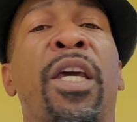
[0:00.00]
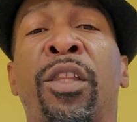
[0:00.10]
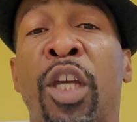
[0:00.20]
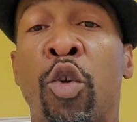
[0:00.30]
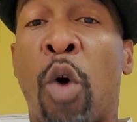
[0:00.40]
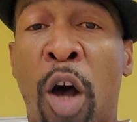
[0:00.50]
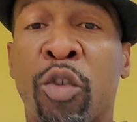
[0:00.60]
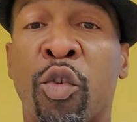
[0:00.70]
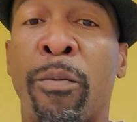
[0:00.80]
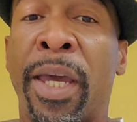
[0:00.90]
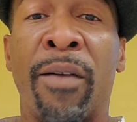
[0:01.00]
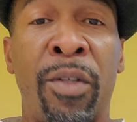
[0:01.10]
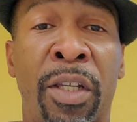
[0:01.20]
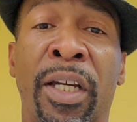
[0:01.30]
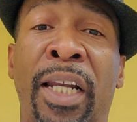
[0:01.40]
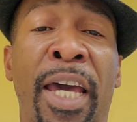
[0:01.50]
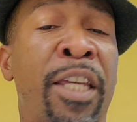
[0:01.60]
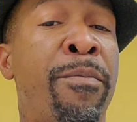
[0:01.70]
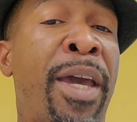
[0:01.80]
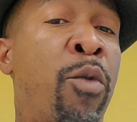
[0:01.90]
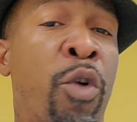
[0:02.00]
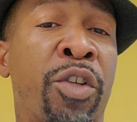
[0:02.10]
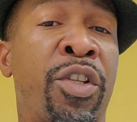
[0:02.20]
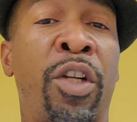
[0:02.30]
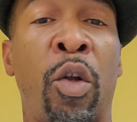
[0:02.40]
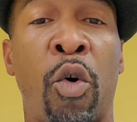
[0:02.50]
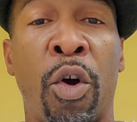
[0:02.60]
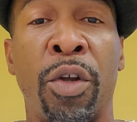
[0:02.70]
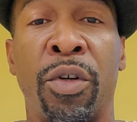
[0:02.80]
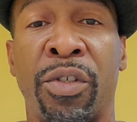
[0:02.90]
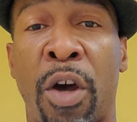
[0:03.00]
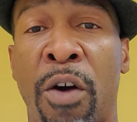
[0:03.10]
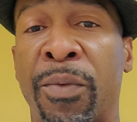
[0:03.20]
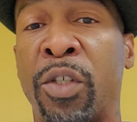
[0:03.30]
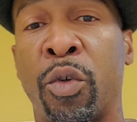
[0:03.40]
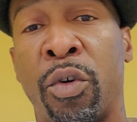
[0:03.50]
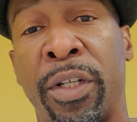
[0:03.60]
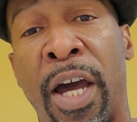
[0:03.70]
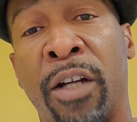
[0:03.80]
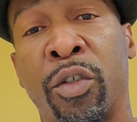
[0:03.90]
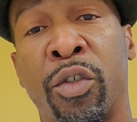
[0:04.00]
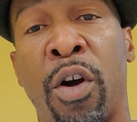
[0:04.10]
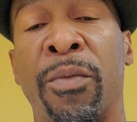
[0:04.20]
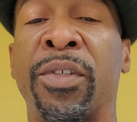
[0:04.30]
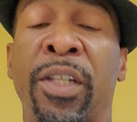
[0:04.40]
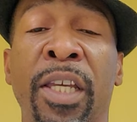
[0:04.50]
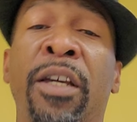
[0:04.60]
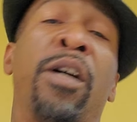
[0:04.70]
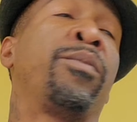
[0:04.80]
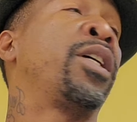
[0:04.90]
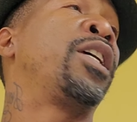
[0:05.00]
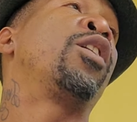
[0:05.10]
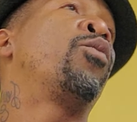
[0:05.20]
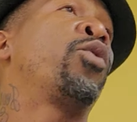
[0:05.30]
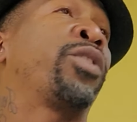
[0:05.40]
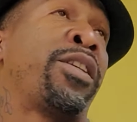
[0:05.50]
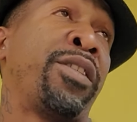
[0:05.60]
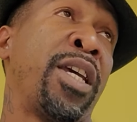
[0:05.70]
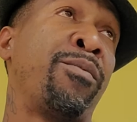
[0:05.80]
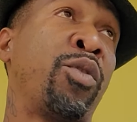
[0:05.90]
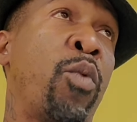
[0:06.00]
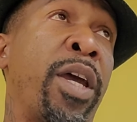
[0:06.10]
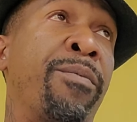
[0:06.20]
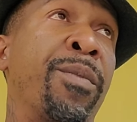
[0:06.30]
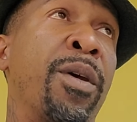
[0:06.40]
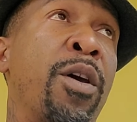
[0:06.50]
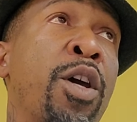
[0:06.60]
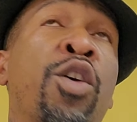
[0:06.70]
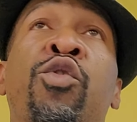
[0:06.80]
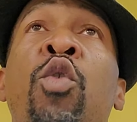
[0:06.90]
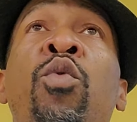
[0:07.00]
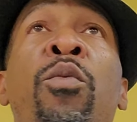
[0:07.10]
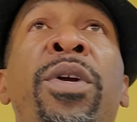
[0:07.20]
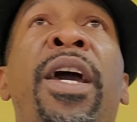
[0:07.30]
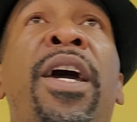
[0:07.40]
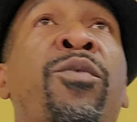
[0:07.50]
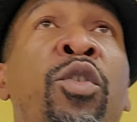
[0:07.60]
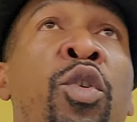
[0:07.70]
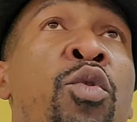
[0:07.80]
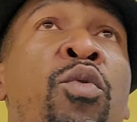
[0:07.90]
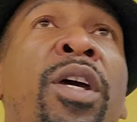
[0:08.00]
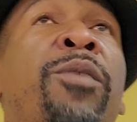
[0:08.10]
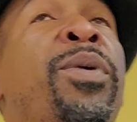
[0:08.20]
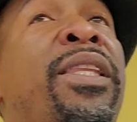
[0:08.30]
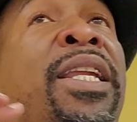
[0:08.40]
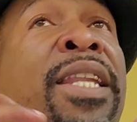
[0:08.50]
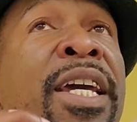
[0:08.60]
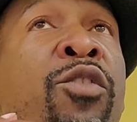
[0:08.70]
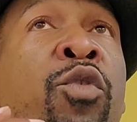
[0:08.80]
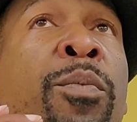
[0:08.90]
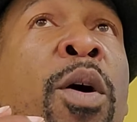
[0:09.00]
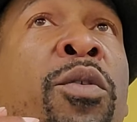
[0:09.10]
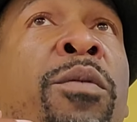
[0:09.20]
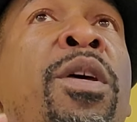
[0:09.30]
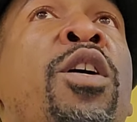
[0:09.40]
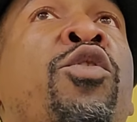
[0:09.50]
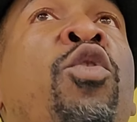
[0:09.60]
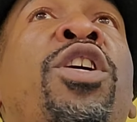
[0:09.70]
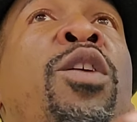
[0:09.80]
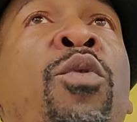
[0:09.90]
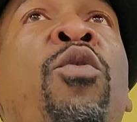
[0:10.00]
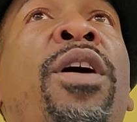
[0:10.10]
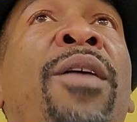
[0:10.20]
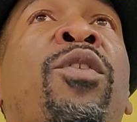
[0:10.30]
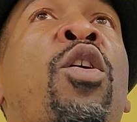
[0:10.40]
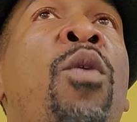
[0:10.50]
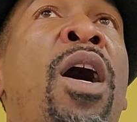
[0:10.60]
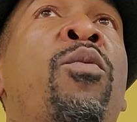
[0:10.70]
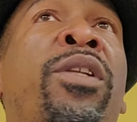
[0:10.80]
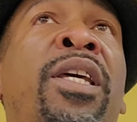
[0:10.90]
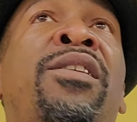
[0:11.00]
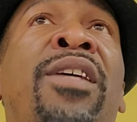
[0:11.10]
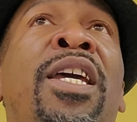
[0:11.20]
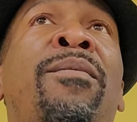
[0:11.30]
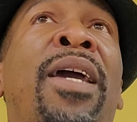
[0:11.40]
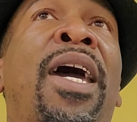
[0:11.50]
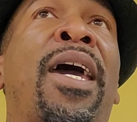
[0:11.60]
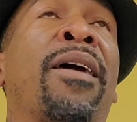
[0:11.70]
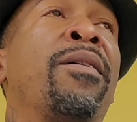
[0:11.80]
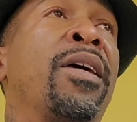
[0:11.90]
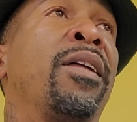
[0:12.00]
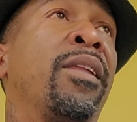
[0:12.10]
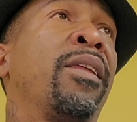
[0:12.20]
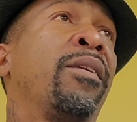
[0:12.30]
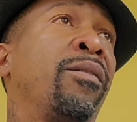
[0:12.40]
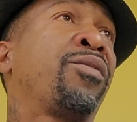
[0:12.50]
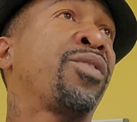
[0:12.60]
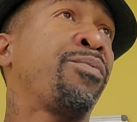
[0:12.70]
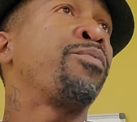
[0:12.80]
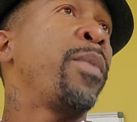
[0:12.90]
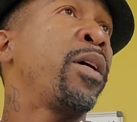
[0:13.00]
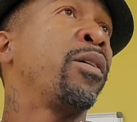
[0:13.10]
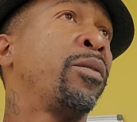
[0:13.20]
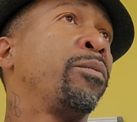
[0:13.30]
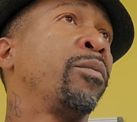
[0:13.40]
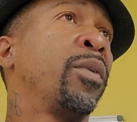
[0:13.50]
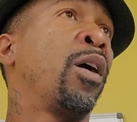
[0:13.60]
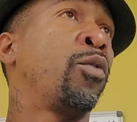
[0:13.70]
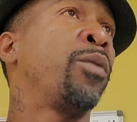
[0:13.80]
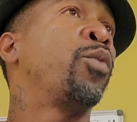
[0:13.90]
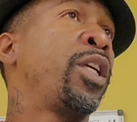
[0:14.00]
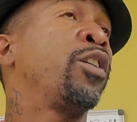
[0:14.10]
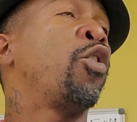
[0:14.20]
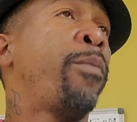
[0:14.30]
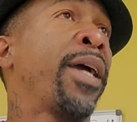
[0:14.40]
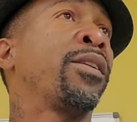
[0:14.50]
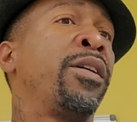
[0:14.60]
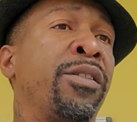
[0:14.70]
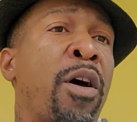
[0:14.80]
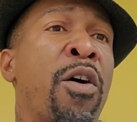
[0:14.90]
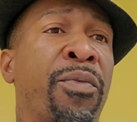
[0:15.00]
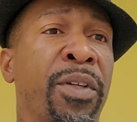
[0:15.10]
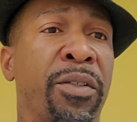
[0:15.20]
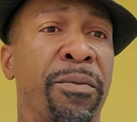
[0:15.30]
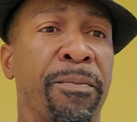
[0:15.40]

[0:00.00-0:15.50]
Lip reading: Then you also may have another client, he may works in a lawyer's office or a doctor's office, and he comes in, he don't want that same sweat. So what we have to do, put that neck strip on him so that he won't have to go out with that same guy smell on him when he go back to his office.